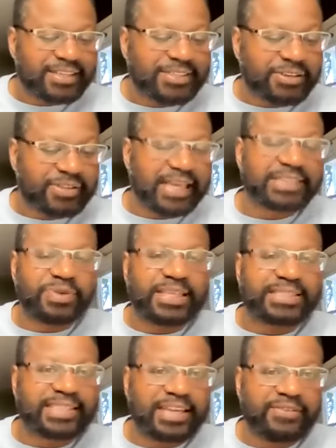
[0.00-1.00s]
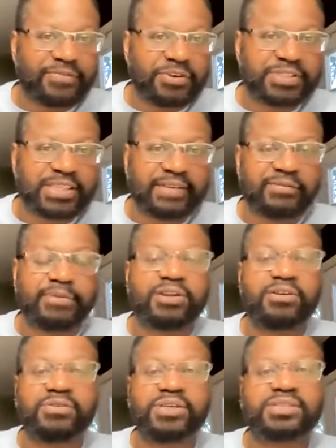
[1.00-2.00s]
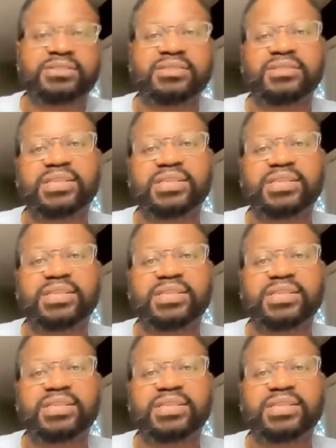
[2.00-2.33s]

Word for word: So that's what he said in verse seven. But notice,